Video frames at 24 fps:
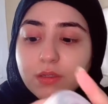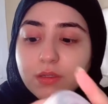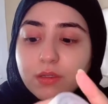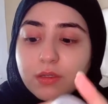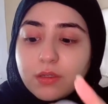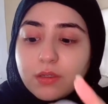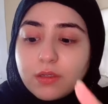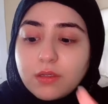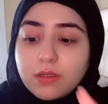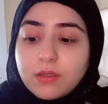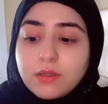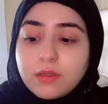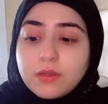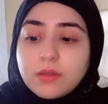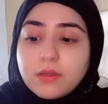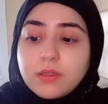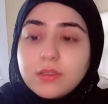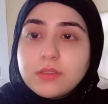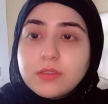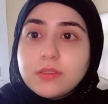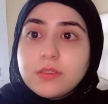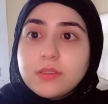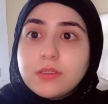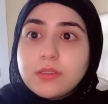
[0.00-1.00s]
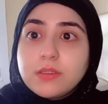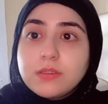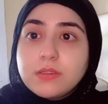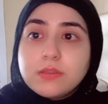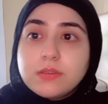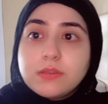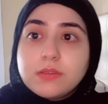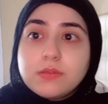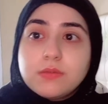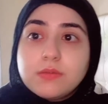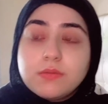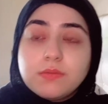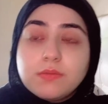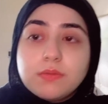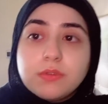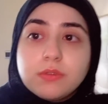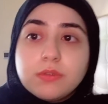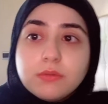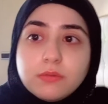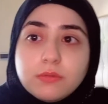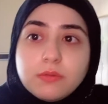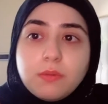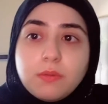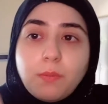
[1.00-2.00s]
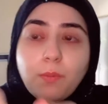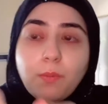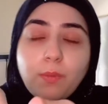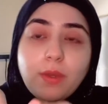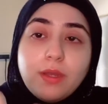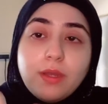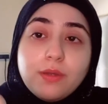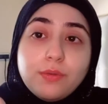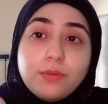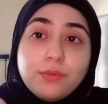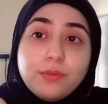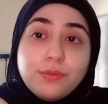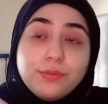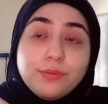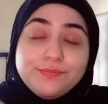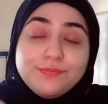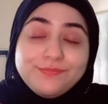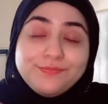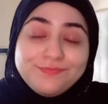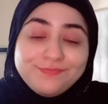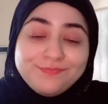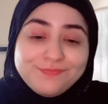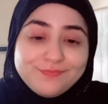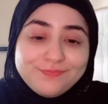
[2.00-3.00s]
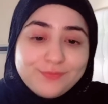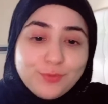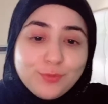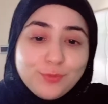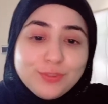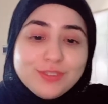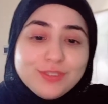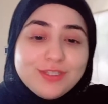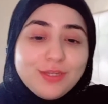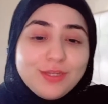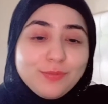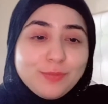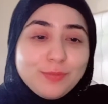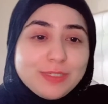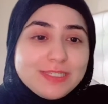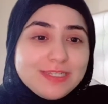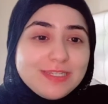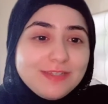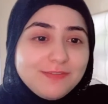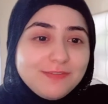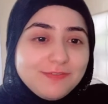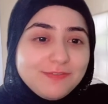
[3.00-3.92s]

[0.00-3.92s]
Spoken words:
And this is what, wow, it went down my sleeve.